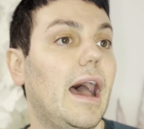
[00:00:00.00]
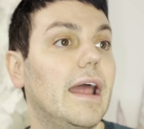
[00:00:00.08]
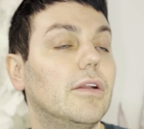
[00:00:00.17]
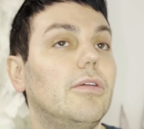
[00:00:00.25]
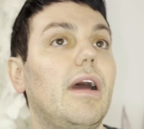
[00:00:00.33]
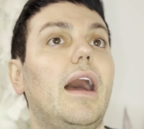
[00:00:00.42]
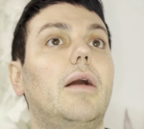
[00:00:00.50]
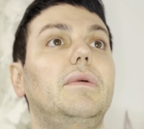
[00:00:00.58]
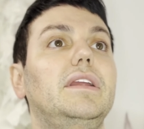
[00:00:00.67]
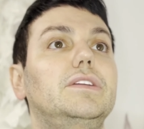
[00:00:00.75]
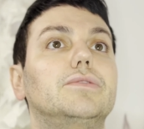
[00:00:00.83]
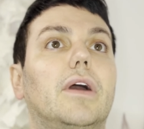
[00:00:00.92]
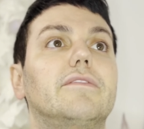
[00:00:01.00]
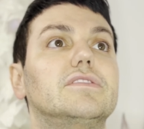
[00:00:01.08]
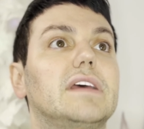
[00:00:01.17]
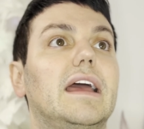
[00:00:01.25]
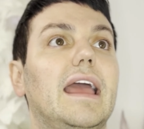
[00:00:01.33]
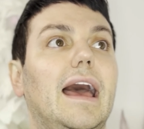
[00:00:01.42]
I don't know how many
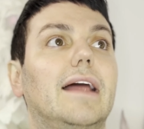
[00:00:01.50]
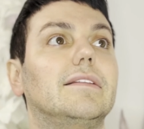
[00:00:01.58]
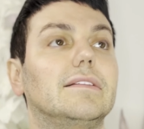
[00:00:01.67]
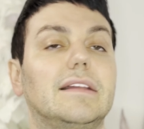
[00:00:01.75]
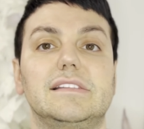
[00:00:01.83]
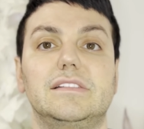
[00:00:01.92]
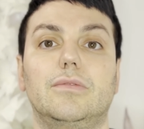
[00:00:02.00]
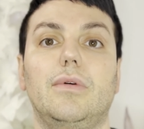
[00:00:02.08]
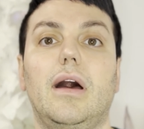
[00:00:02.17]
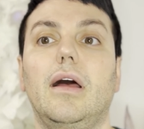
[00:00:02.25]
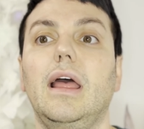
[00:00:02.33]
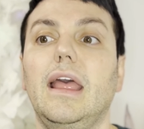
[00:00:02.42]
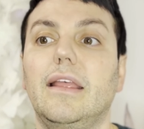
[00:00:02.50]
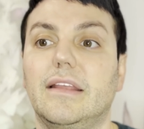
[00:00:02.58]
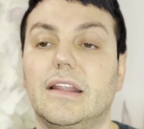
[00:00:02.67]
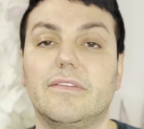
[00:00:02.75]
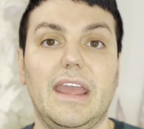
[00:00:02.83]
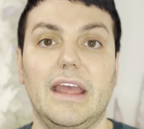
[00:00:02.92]
drivers I had in the last little while
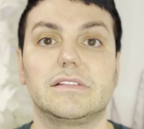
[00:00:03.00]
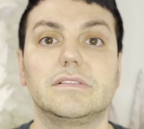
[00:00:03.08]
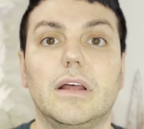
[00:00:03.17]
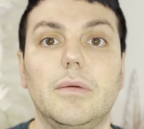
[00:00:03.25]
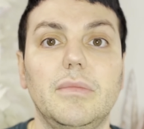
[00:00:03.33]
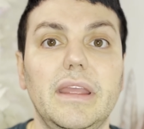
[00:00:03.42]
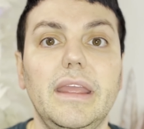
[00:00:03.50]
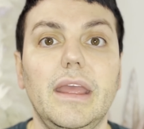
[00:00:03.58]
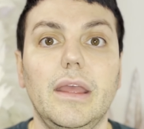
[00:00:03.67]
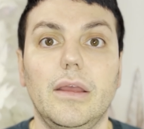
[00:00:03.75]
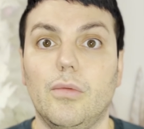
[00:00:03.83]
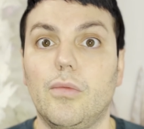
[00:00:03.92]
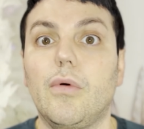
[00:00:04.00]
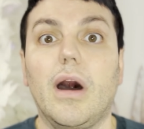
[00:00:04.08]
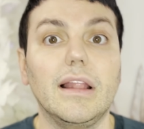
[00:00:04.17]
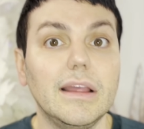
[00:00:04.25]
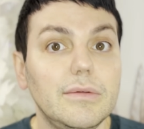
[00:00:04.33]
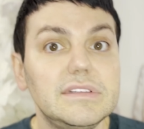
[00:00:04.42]
that have canceled on me
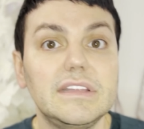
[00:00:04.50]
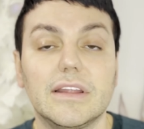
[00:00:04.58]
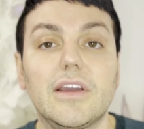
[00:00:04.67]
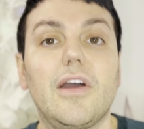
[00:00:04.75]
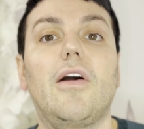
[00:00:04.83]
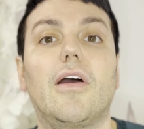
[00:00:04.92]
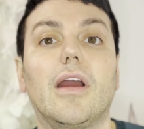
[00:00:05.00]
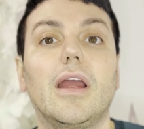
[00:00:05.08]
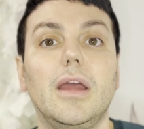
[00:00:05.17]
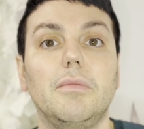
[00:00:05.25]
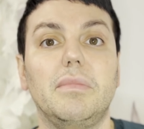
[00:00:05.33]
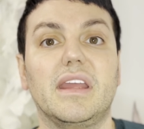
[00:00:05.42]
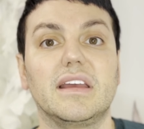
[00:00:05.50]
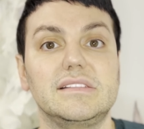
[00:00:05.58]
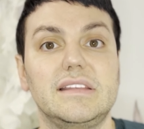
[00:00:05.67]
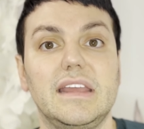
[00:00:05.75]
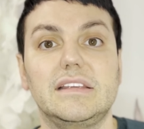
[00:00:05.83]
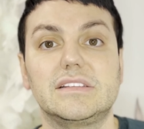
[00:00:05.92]
while I was in the car
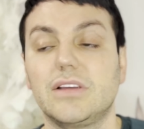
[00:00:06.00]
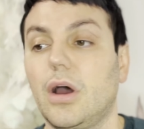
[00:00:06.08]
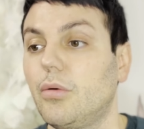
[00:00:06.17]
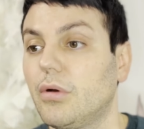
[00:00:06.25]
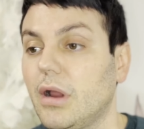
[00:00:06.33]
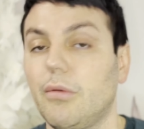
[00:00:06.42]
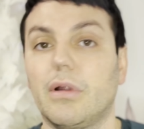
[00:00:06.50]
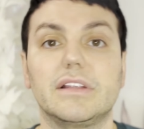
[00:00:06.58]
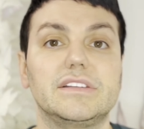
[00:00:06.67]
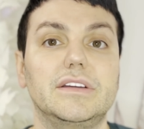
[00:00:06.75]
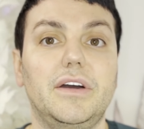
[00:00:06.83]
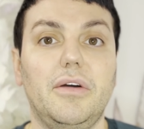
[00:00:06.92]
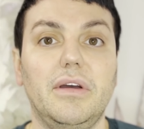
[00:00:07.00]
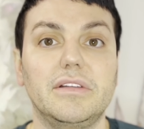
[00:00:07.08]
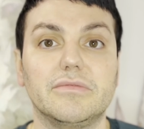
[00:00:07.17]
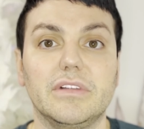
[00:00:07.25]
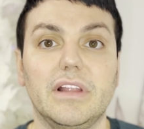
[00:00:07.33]
because they saw where I wanted to go and were